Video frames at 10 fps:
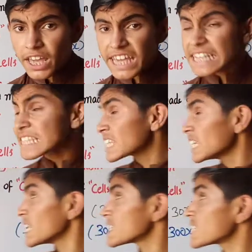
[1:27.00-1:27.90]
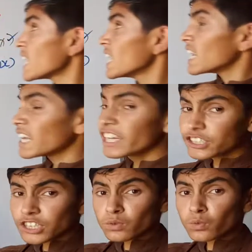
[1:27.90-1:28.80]
And cell is a
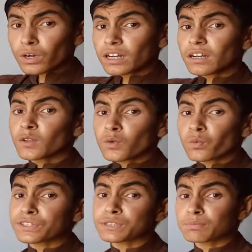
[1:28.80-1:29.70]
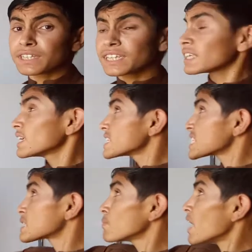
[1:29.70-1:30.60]
Latin word which meaning
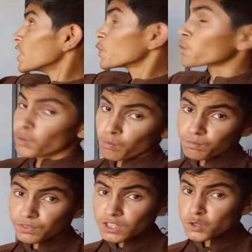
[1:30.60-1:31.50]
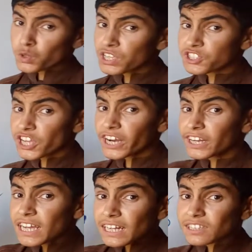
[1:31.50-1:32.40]
small room. So he
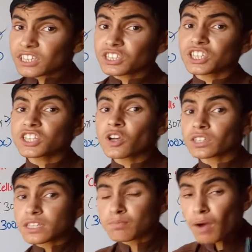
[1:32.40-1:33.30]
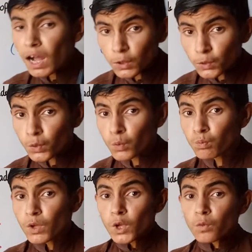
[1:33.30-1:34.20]
said that these are the small
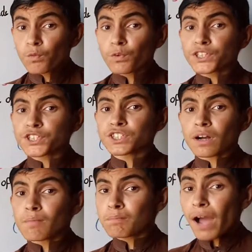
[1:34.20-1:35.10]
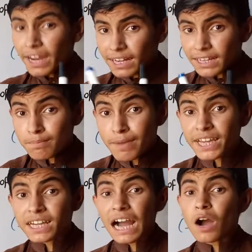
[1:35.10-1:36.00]
room which combinedly
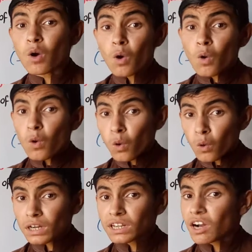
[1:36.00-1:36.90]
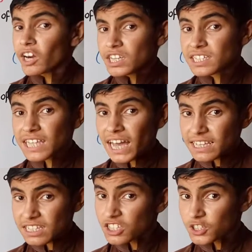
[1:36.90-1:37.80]
make a whole cork
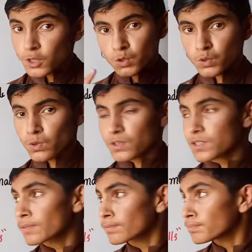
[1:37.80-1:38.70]
slices tissues.